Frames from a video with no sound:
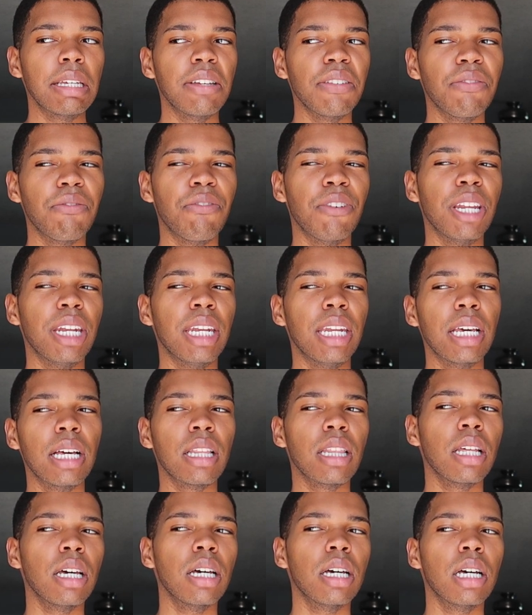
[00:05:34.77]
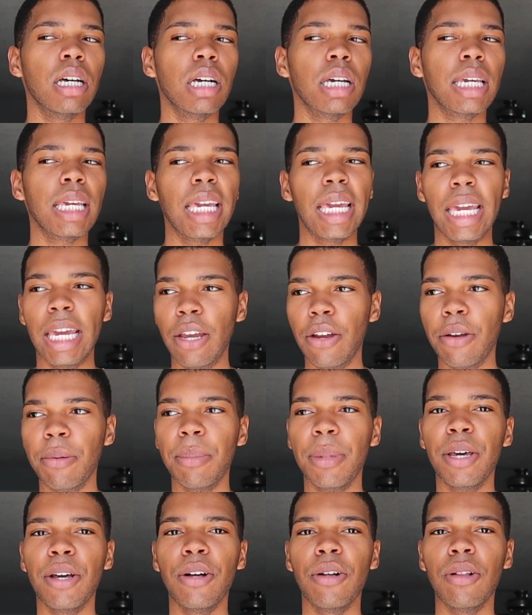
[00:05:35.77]
vanilla
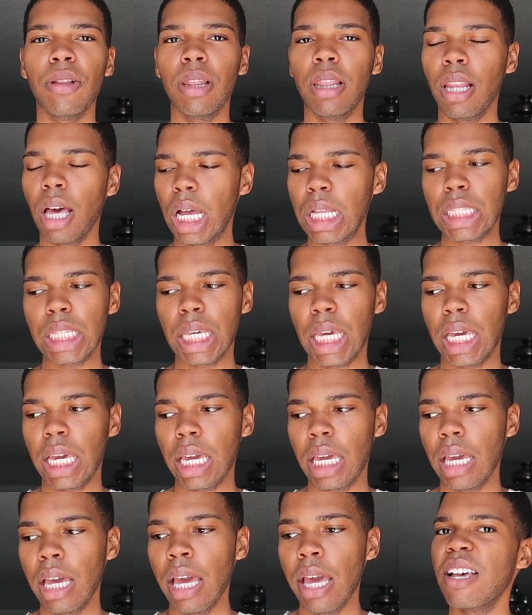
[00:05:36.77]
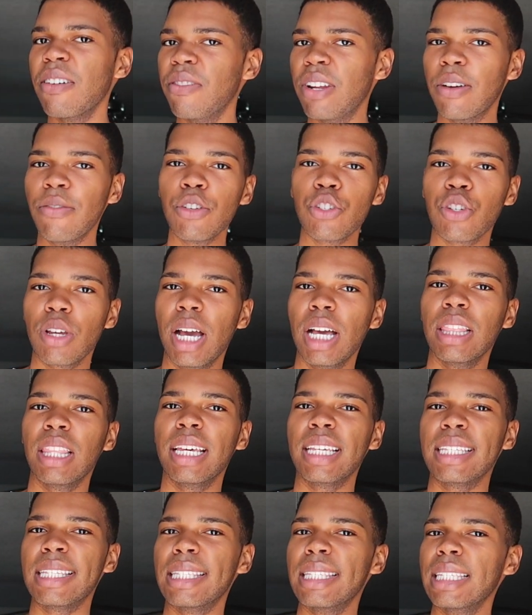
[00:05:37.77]
caramel latte. I've never tried
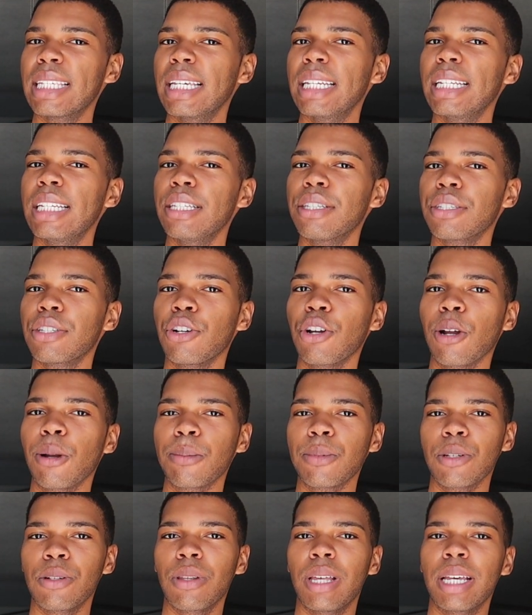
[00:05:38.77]
like skinny syrups or